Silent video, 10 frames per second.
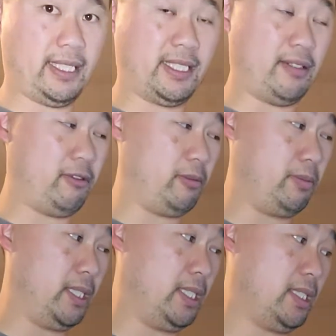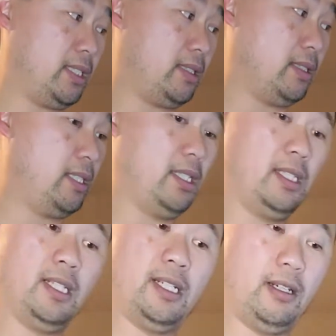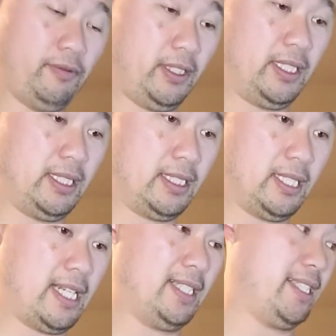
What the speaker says: several minutes. Hopefully it does not